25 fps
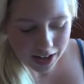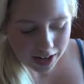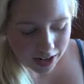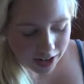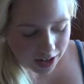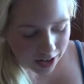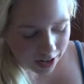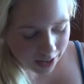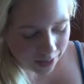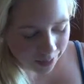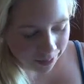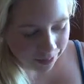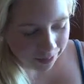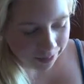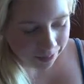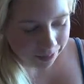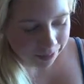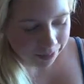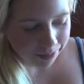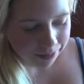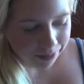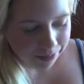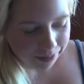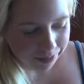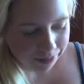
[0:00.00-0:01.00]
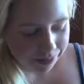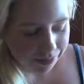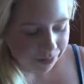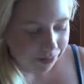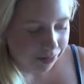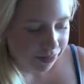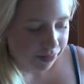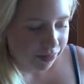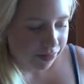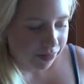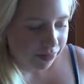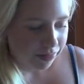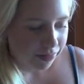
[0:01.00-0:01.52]
no,
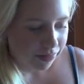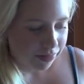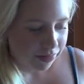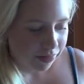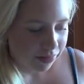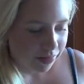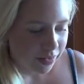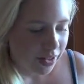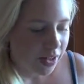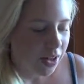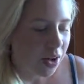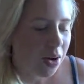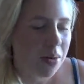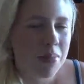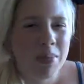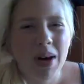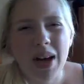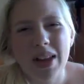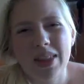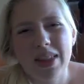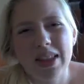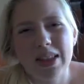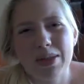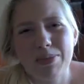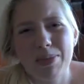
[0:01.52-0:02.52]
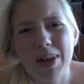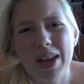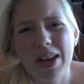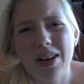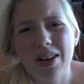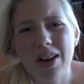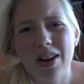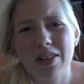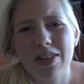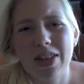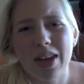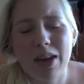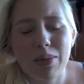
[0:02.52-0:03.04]
math is
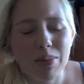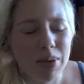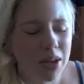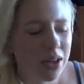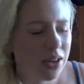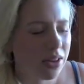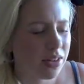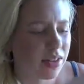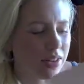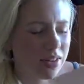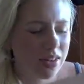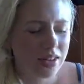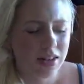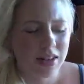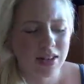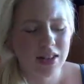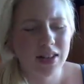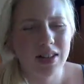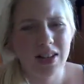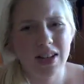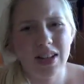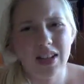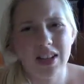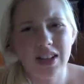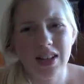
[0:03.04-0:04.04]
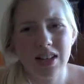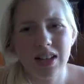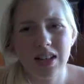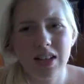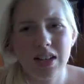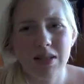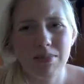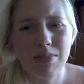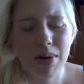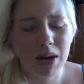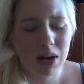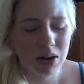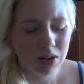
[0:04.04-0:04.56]
better, I think, because
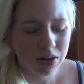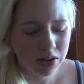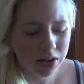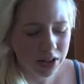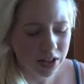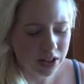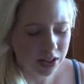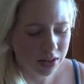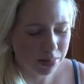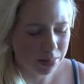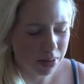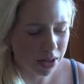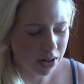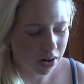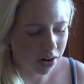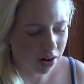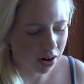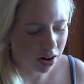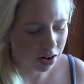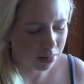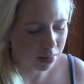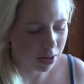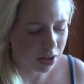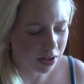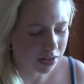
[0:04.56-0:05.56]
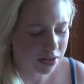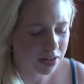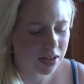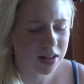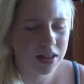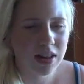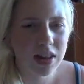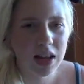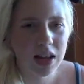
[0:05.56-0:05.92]
biology is a bit hard because